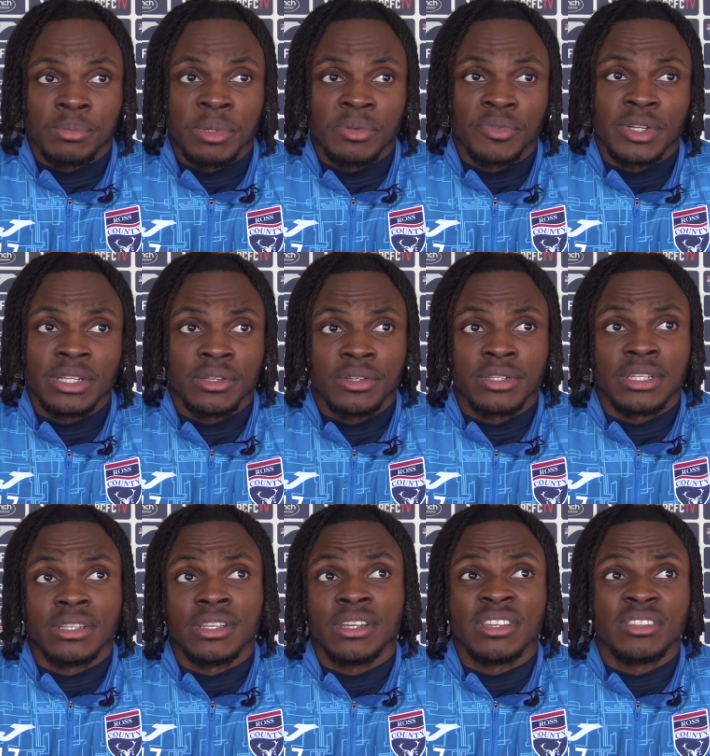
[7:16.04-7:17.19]
it's been really good
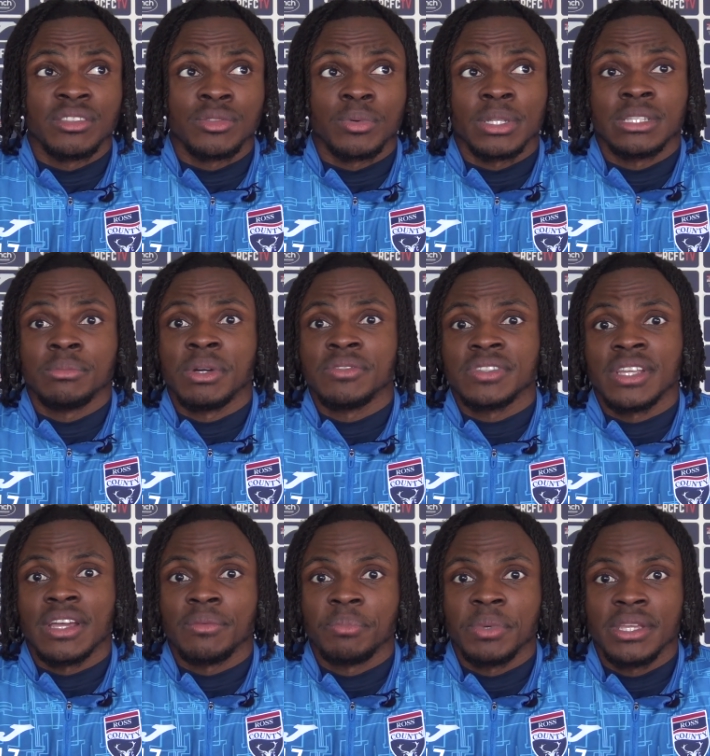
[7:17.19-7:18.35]
in the 20 months
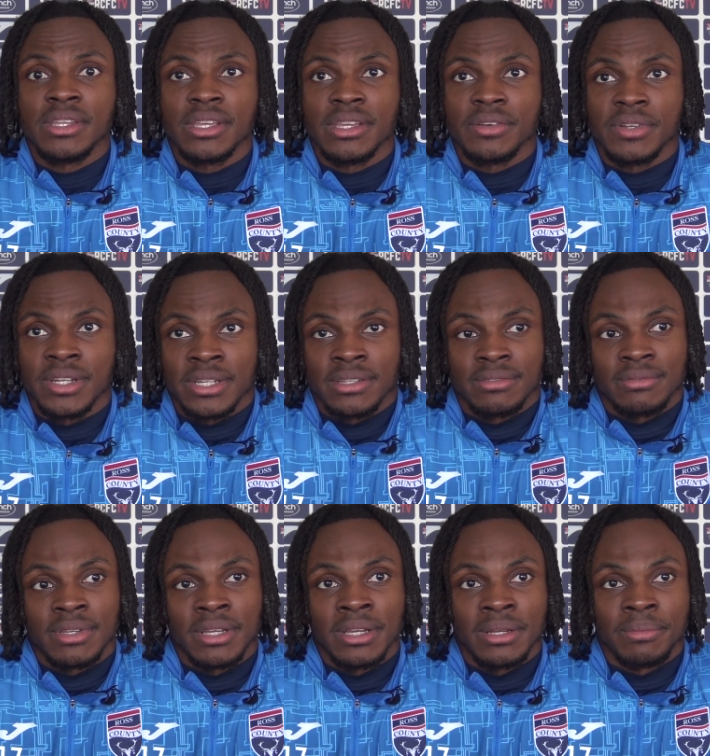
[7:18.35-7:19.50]
that I've been here.
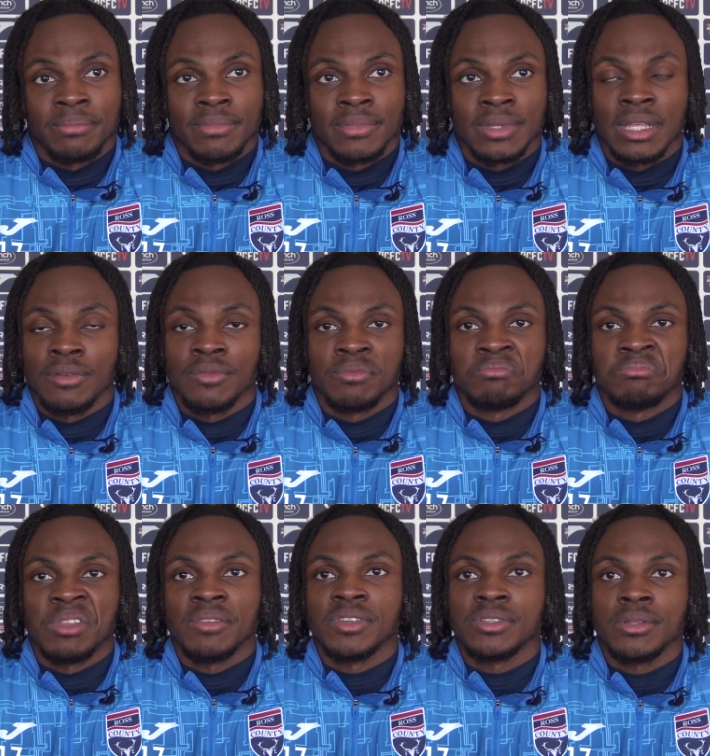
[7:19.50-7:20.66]
Like um, they've
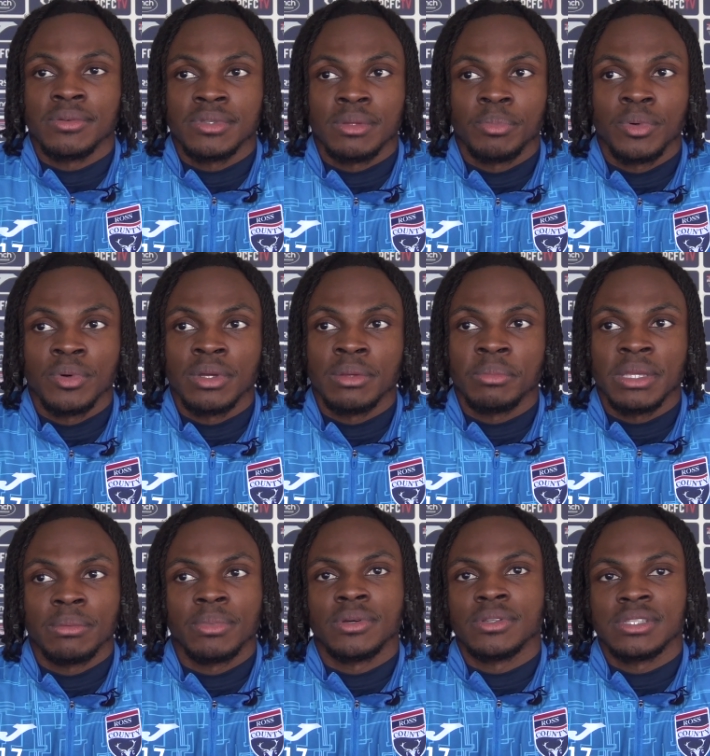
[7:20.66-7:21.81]
never stopped supporting
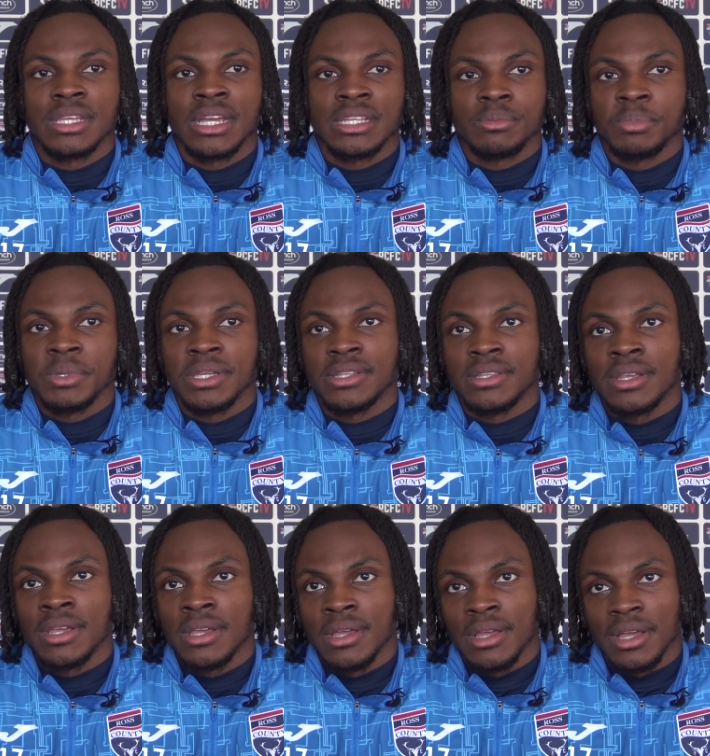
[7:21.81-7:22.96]
me because there has
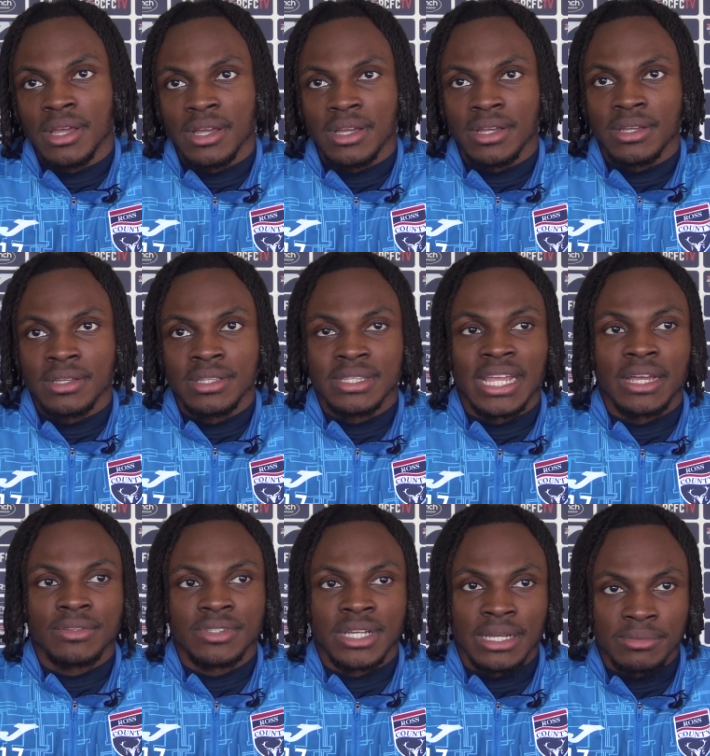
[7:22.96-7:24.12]
been uh,
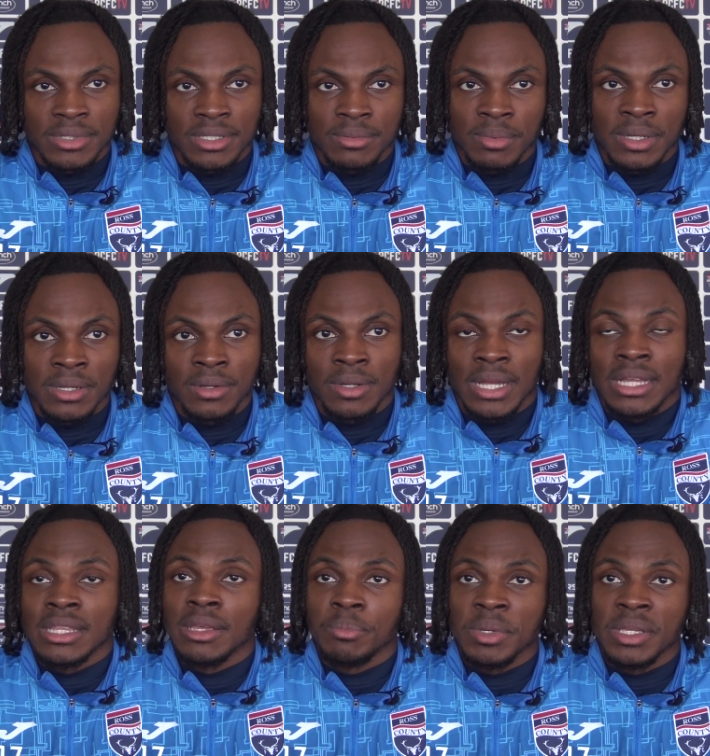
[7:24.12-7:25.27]
down times as well,
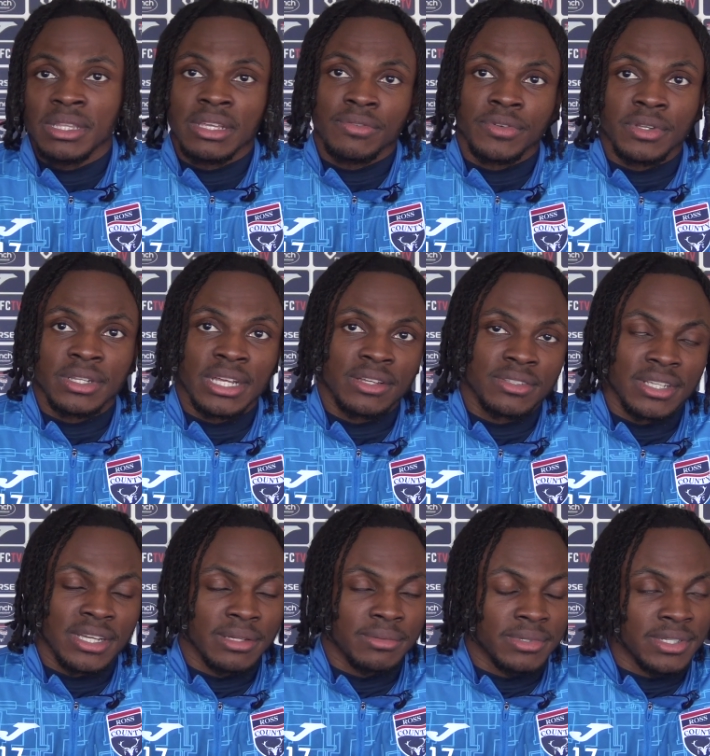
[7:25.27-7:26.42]
and they've been there through the down
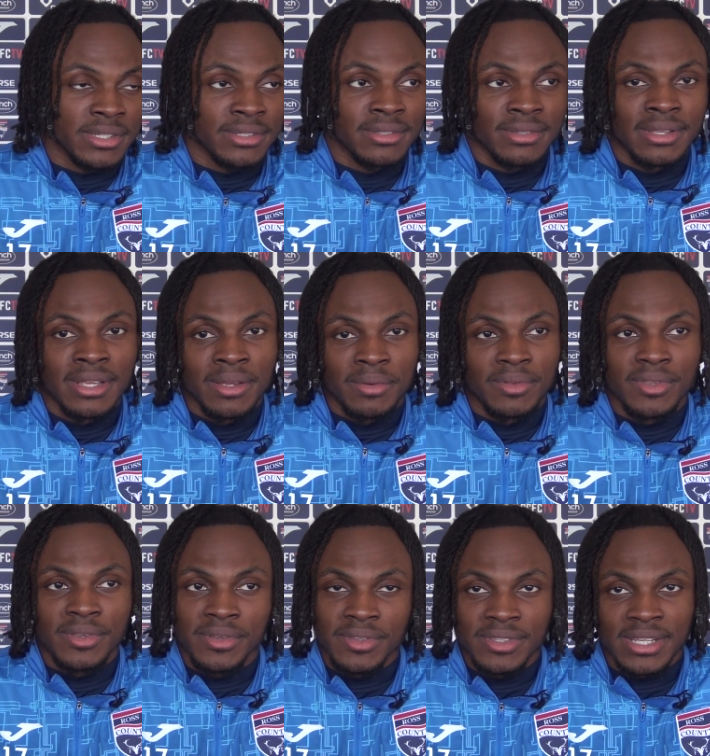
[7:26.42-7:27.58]
times and with
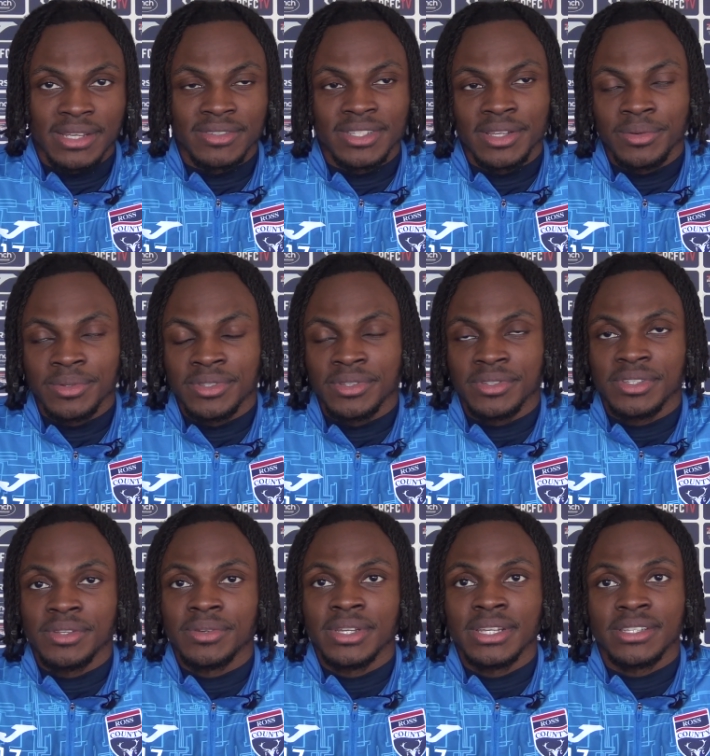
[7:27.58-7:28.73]
the good times. They're also
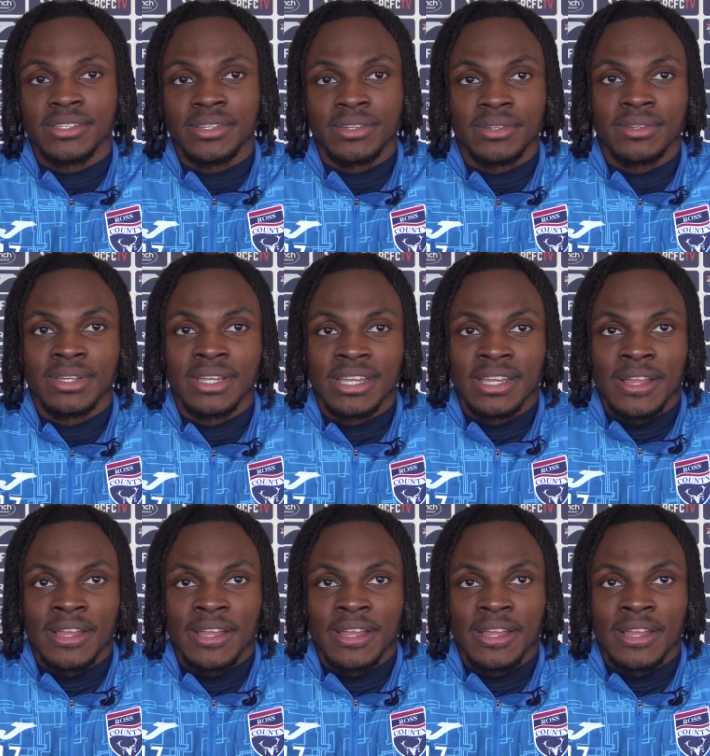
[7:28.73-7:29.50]
still here, so